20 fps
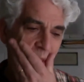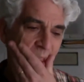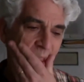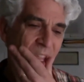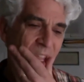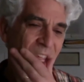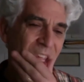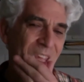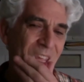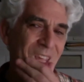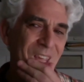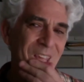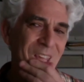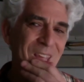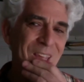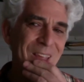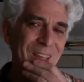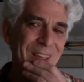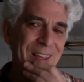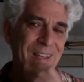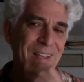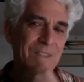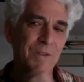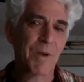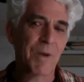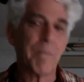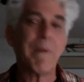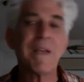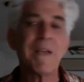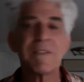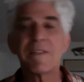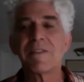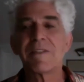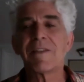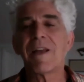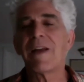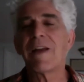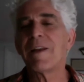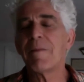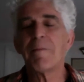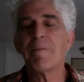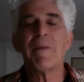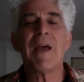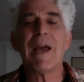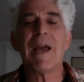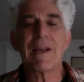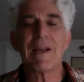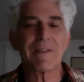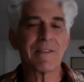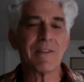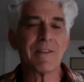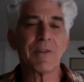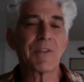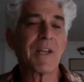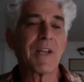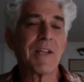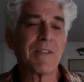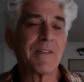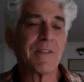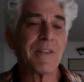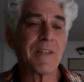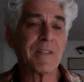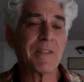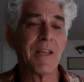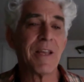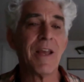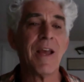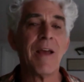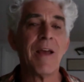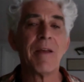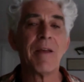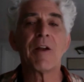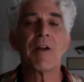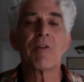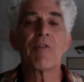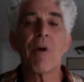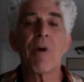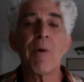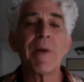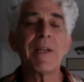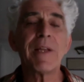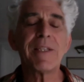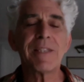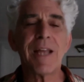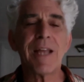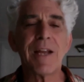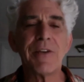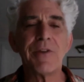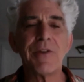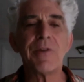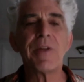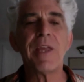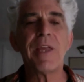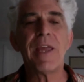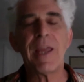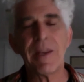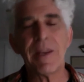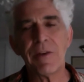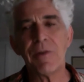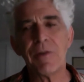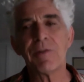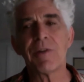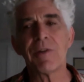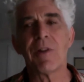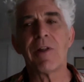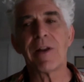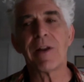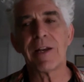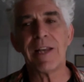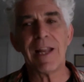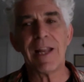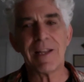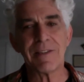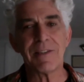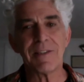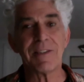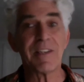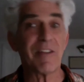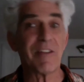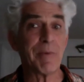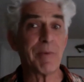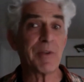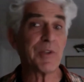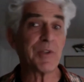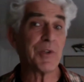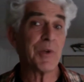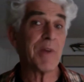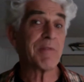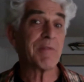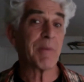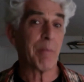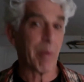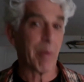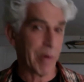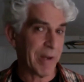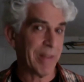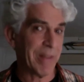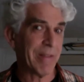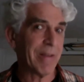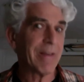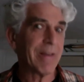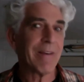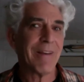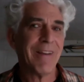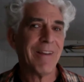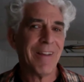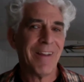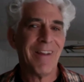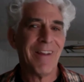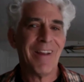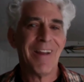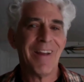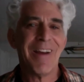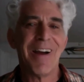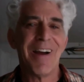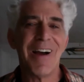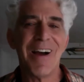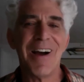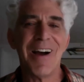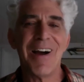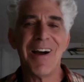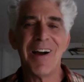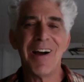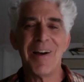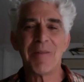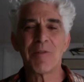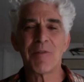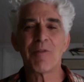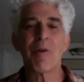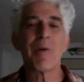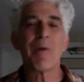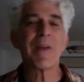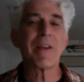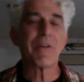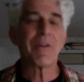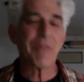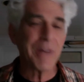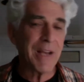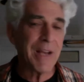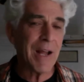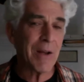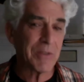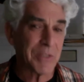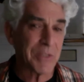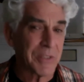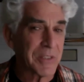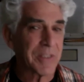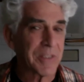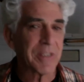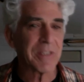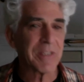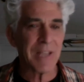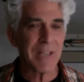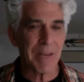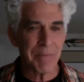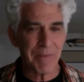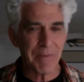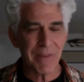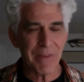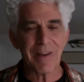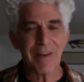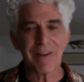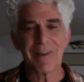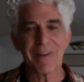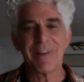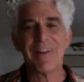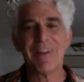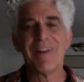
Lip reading: the sort of pesticide impacts and those kinds of things. Growing inside, you can't use a lot of nasty stuff because you have to breathe it. Mm-hmm. Growing in greenhouses is the same thing.